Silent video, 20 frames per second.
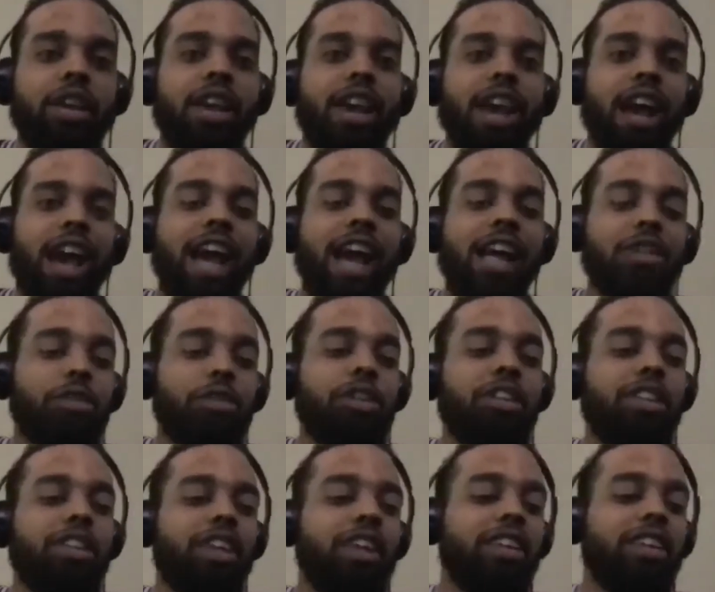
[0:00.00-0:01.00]
I actually
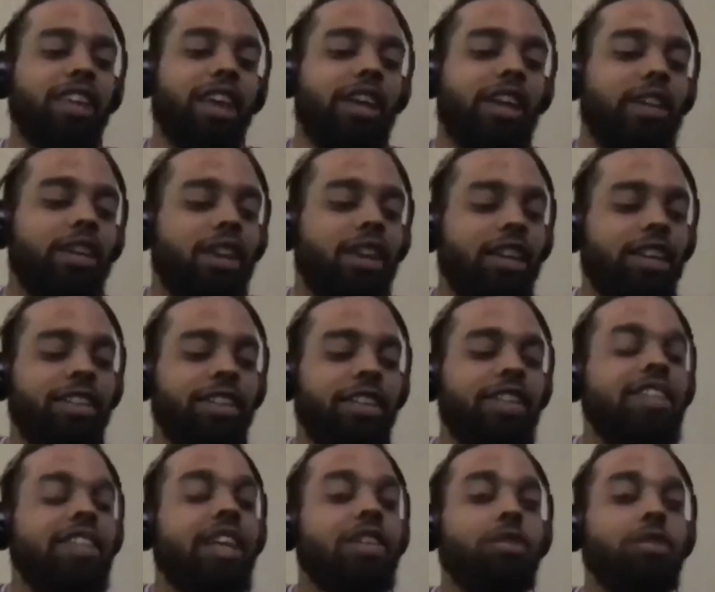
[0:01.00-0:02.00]
think that this
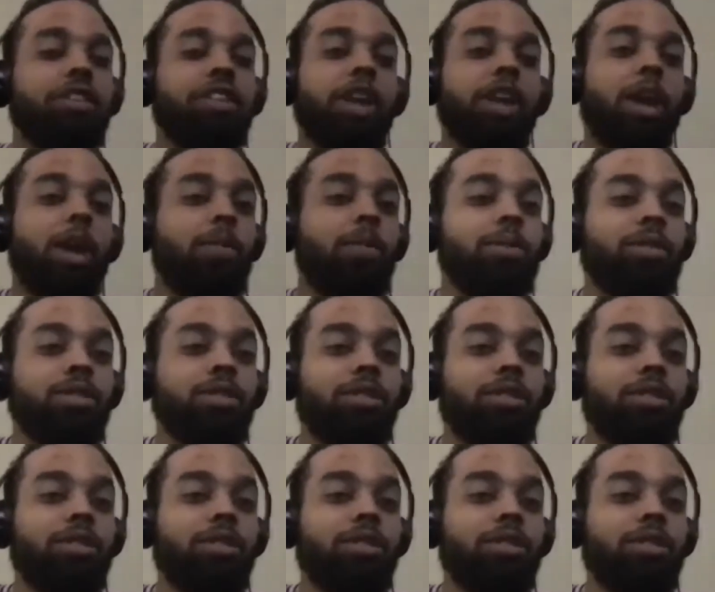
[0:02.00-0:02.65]
actually helps